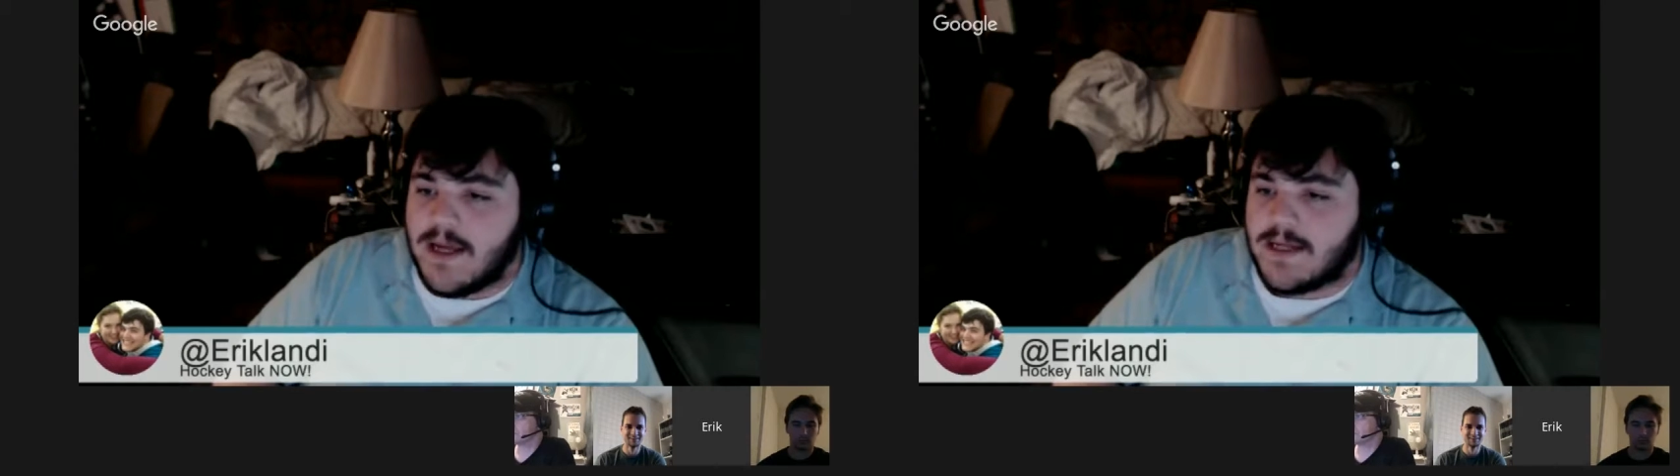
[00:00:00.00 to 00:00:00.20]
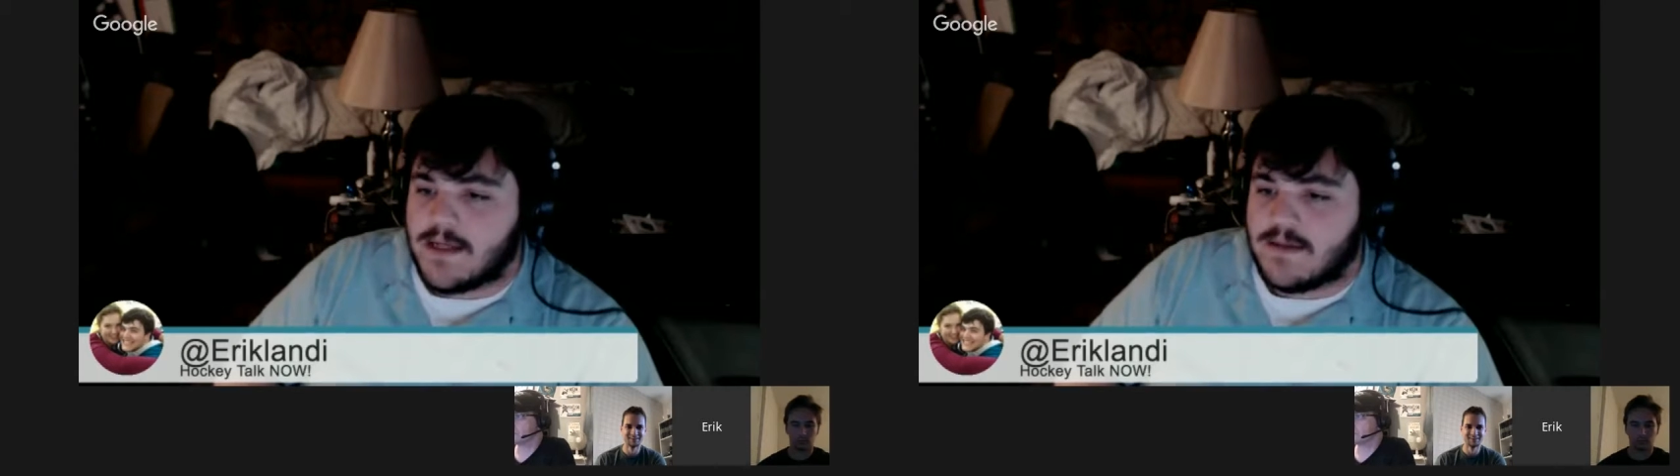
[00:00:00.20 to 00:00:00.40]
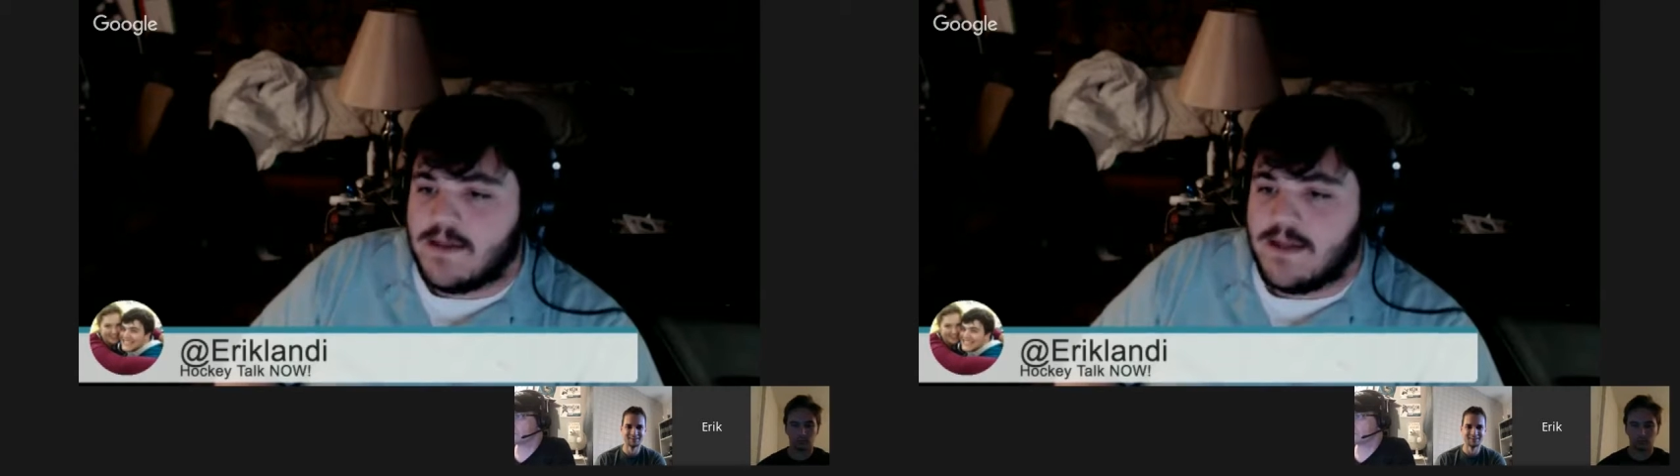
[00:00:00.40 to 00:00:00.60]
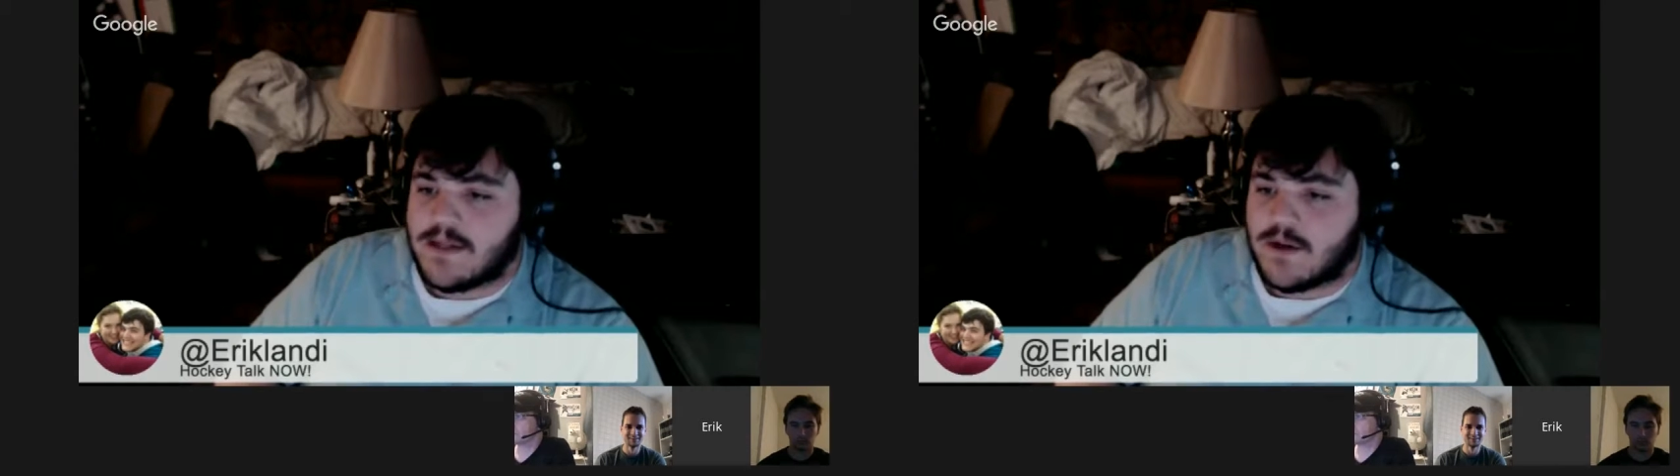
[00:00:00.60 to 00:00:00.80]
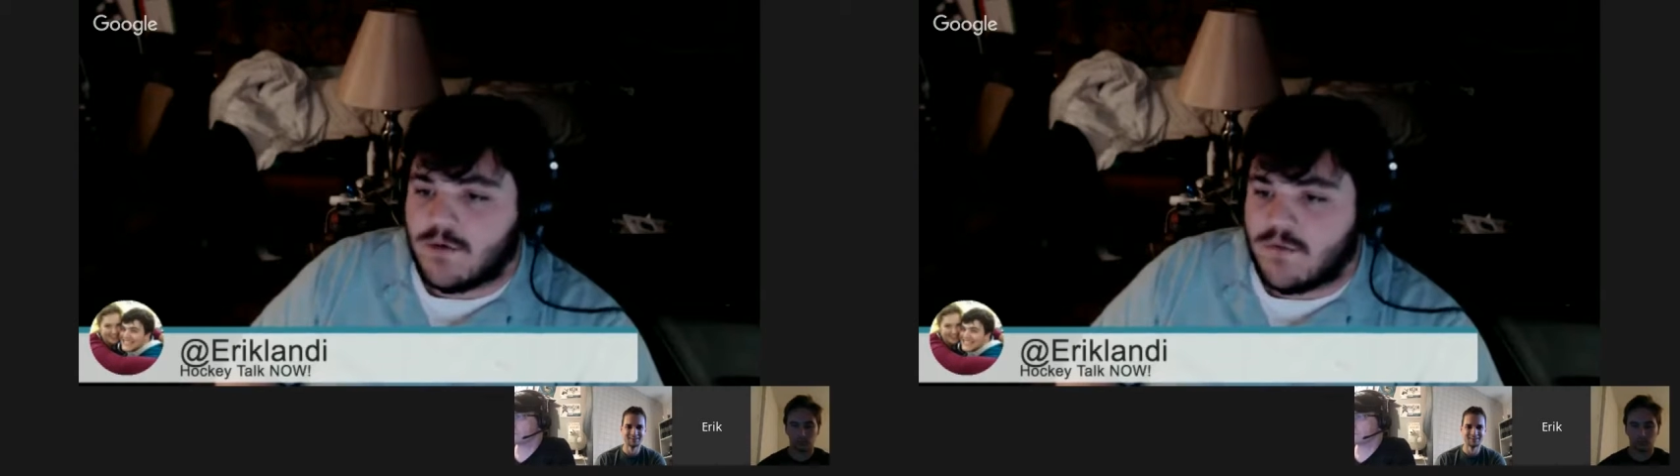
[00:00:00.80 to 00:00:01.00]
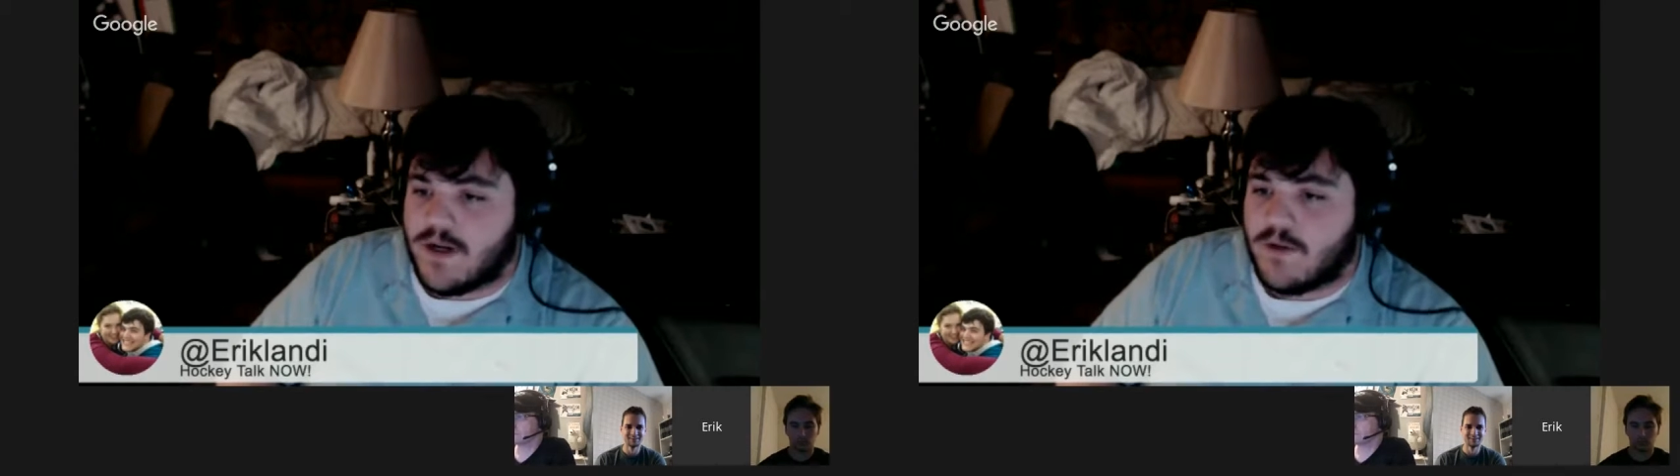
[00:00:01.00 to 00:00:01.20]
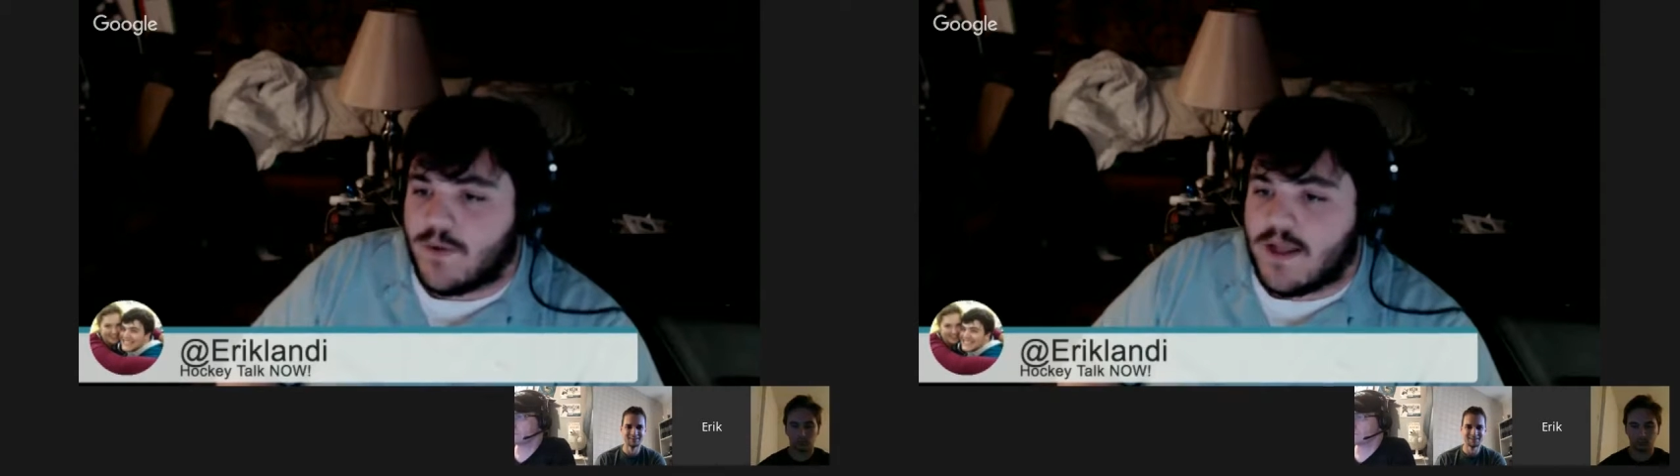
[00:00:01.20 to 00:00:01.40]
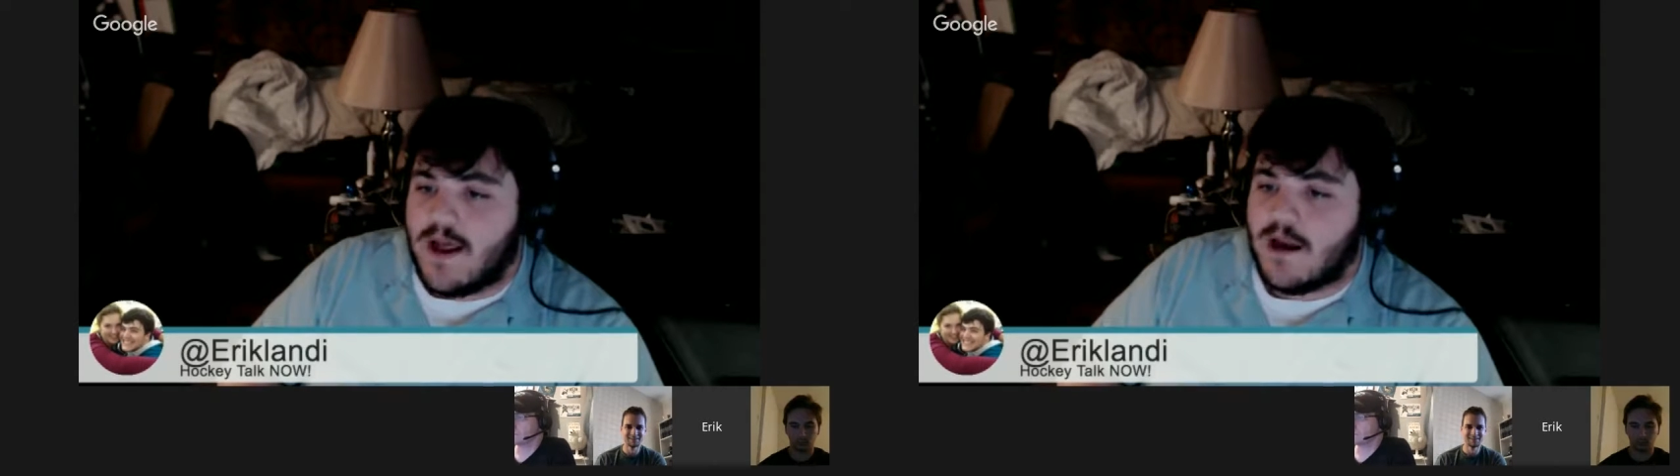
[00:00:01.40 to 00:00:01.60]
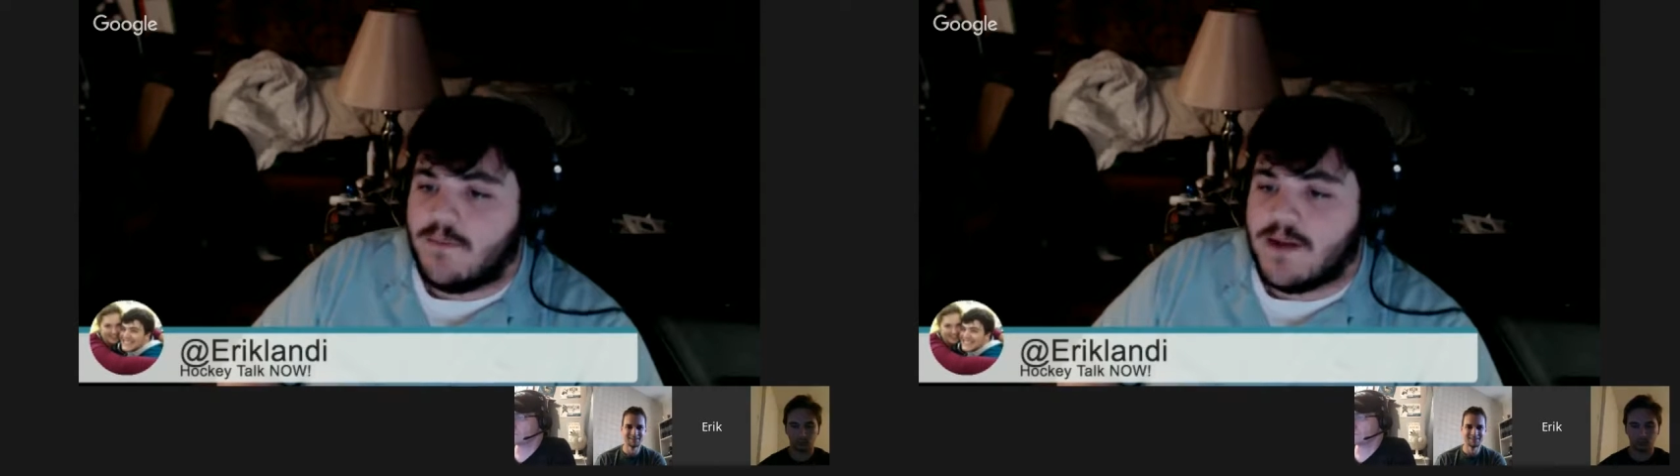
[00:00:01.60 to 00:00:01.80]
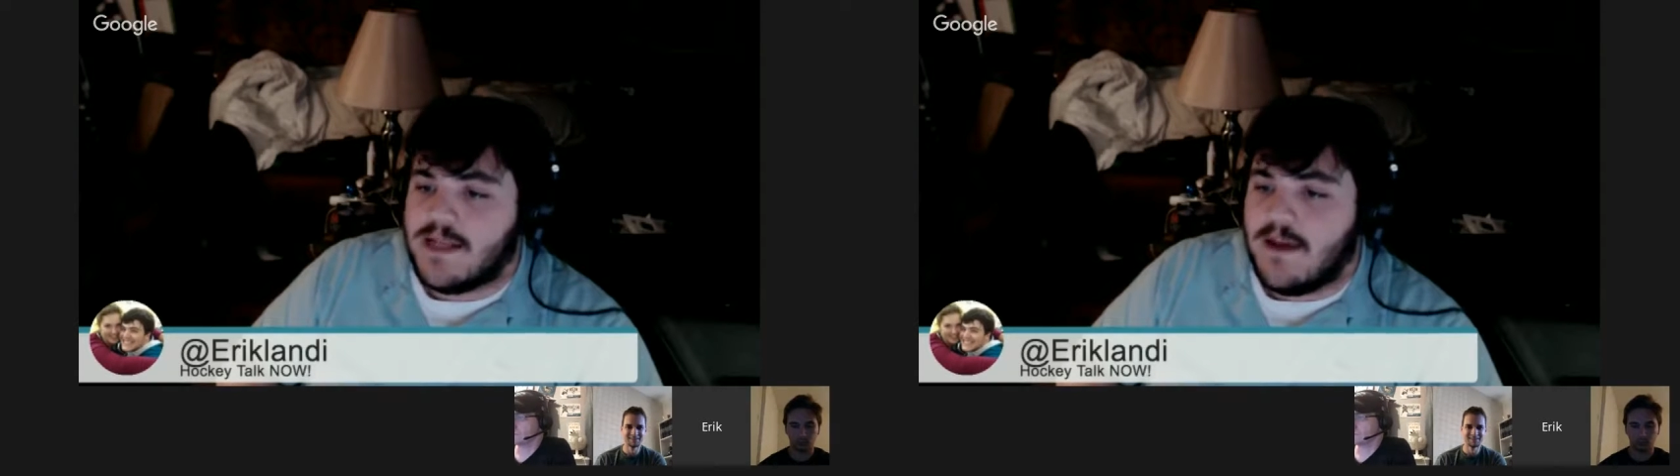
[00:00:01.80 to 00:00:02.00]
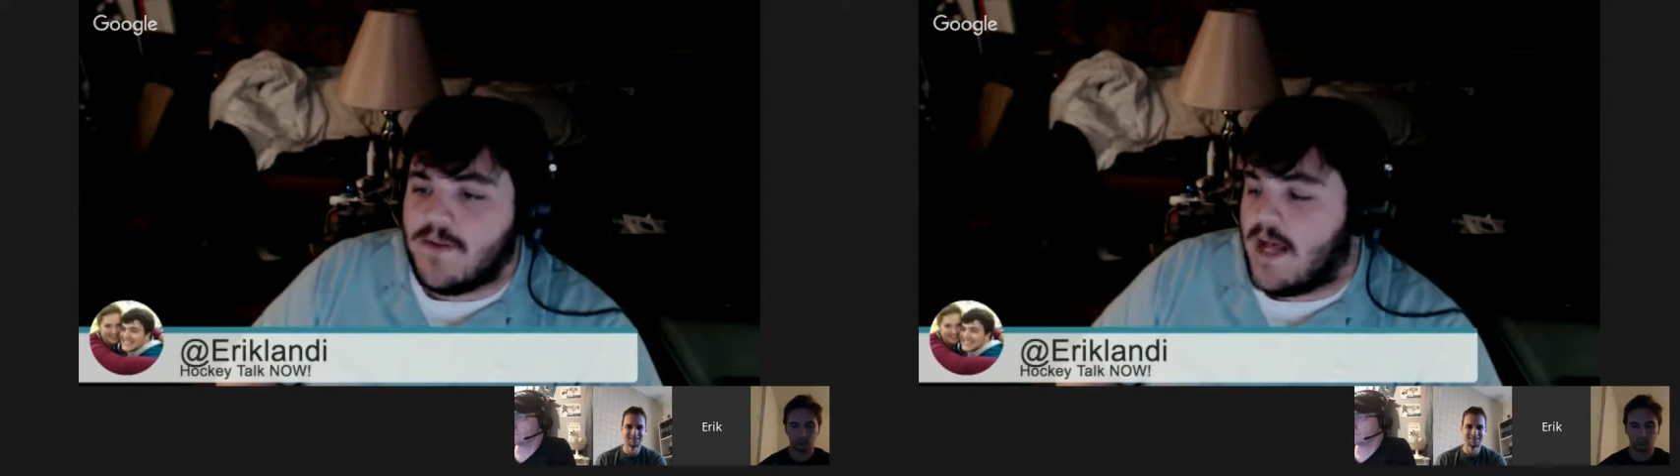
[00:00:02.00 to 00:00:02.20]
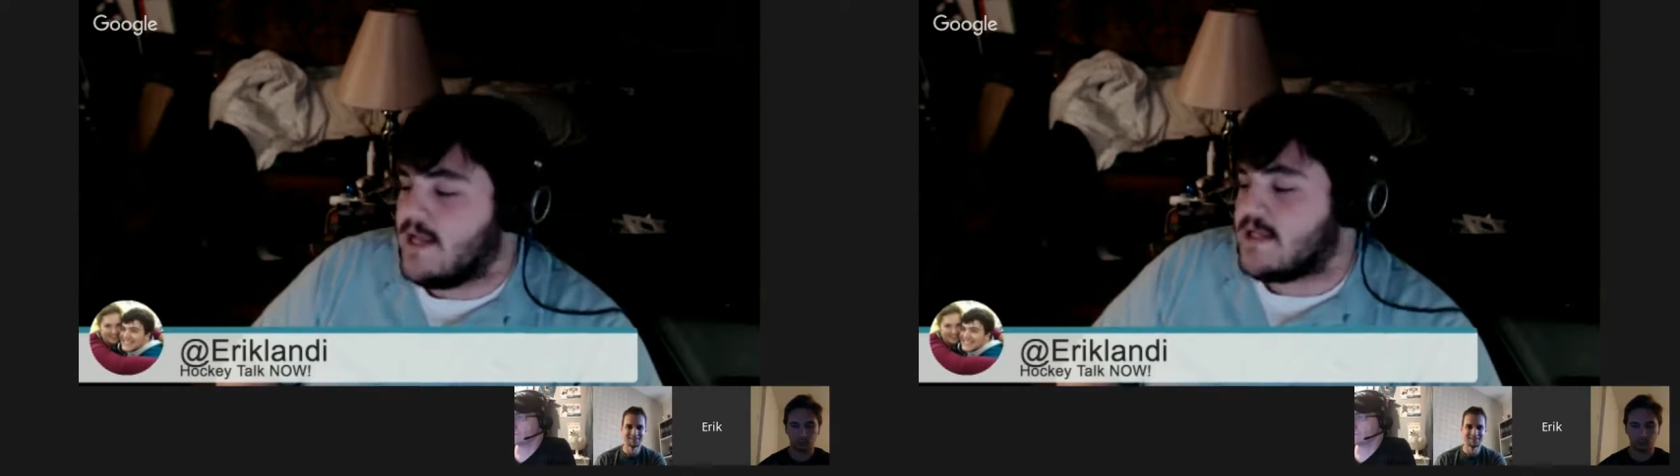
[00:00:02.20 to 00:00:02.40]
his career with Connor McDavid.